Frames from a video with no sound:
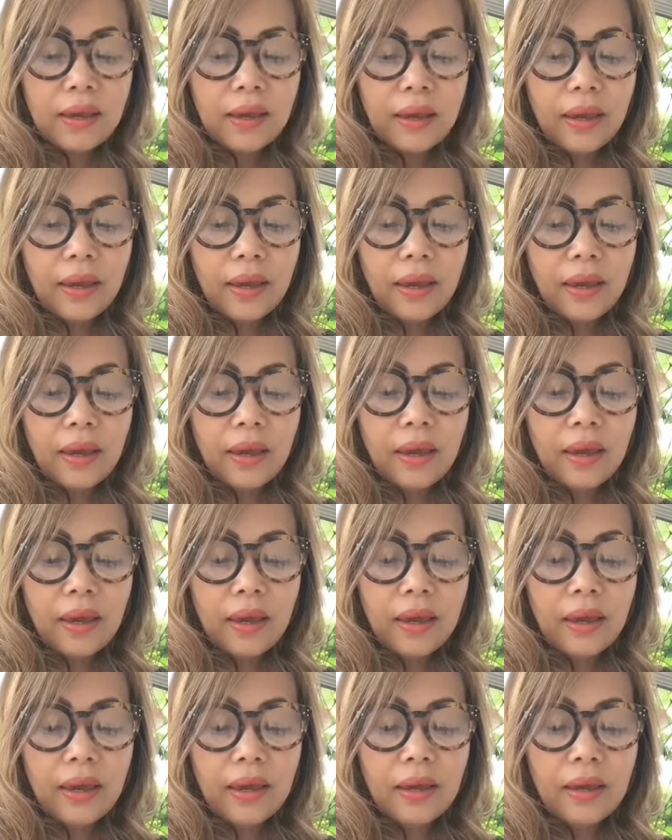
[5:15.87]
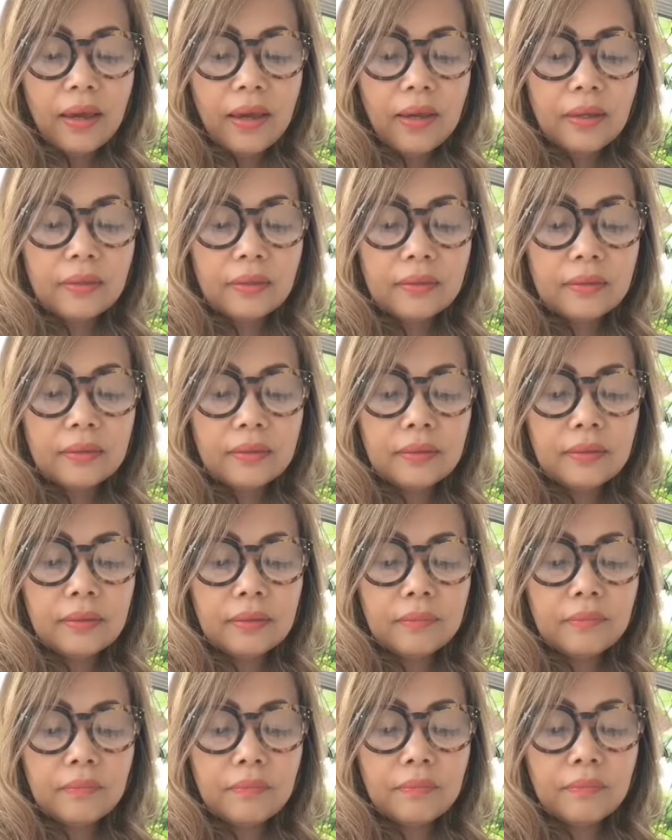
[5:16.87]
and
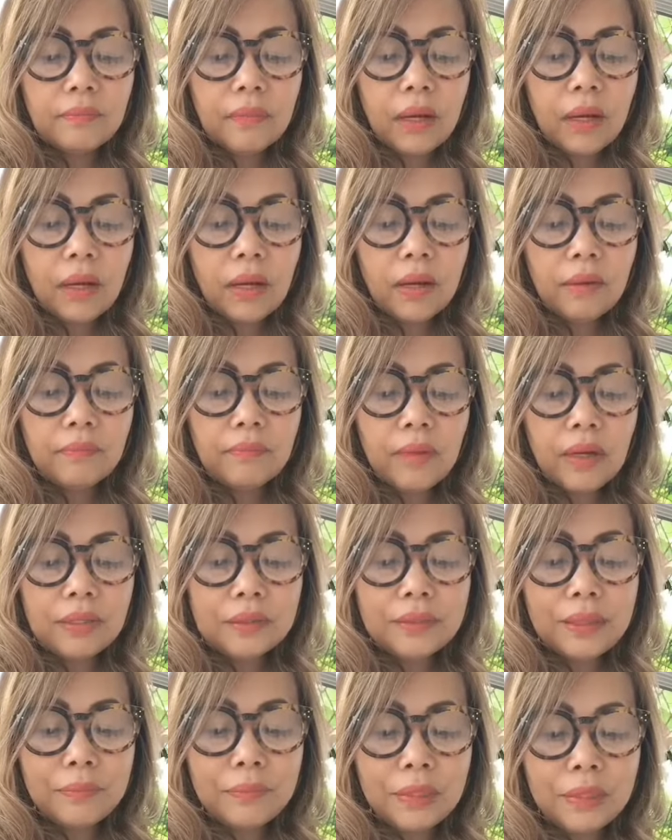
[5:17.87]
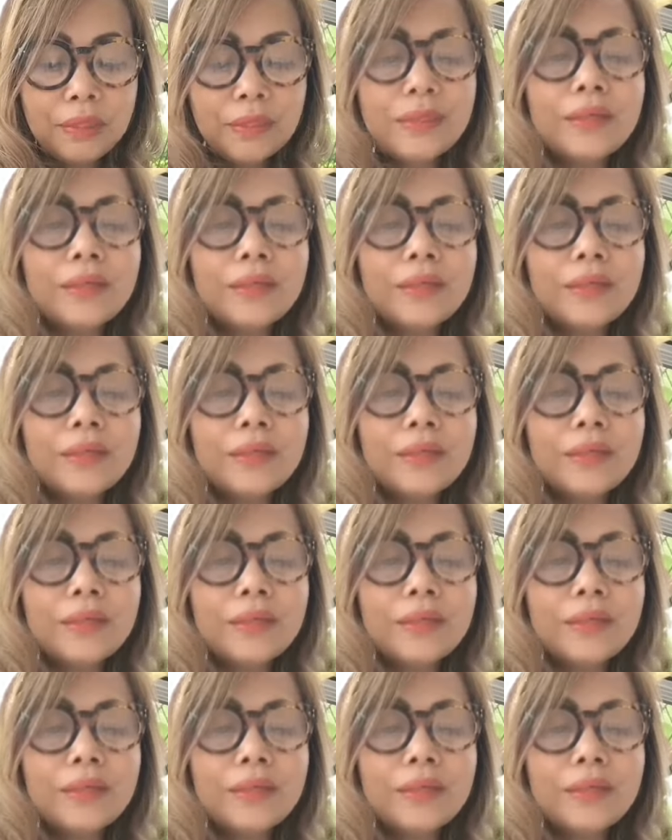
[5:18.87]
and vitamin